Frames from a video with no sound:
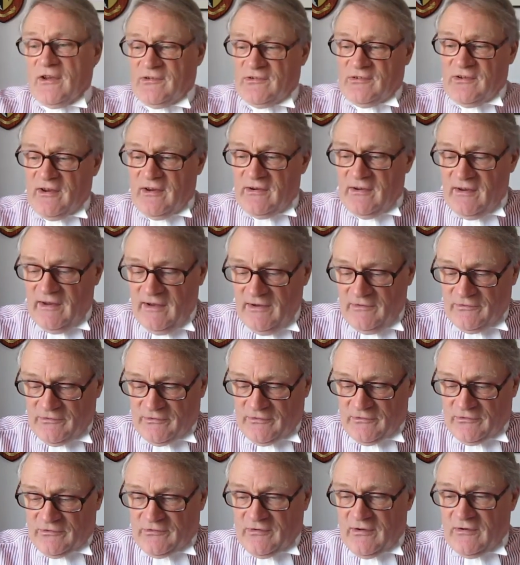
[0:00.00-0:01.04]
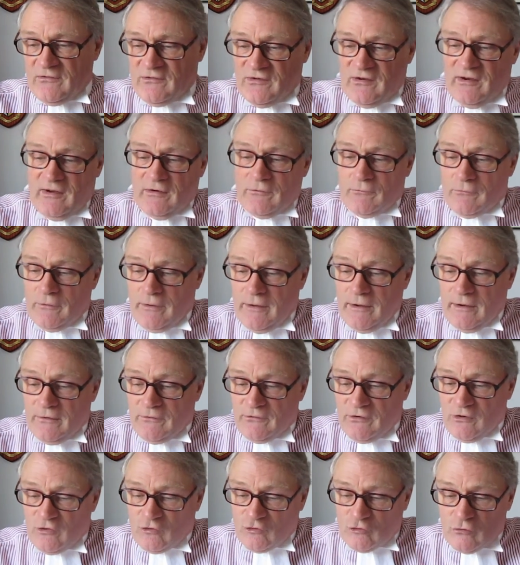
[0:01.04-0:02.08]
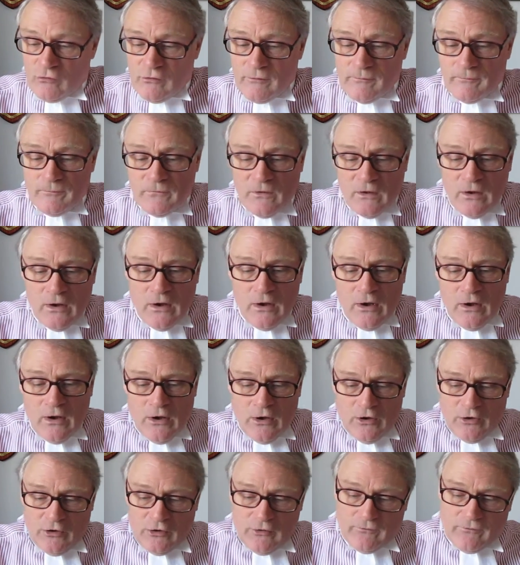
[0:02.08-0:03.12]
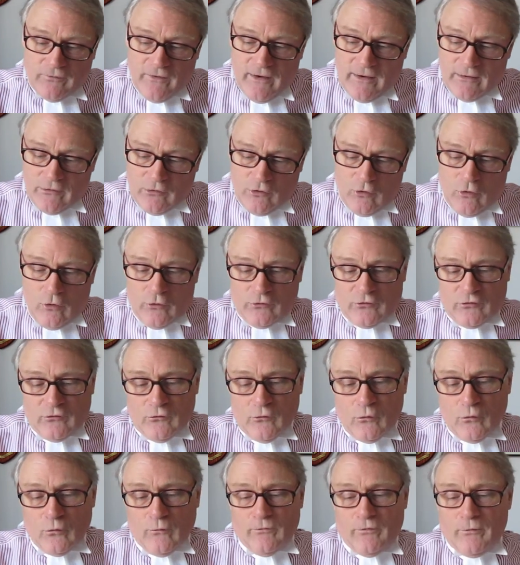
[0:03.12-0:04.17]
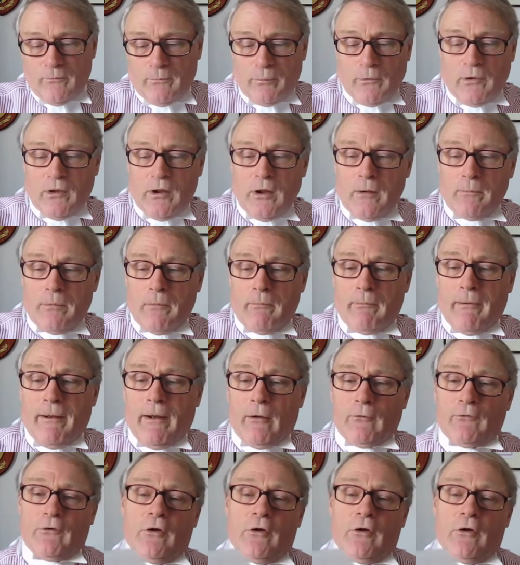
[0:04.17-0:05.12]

said, is the centenary edition. You've then got all of the blurb about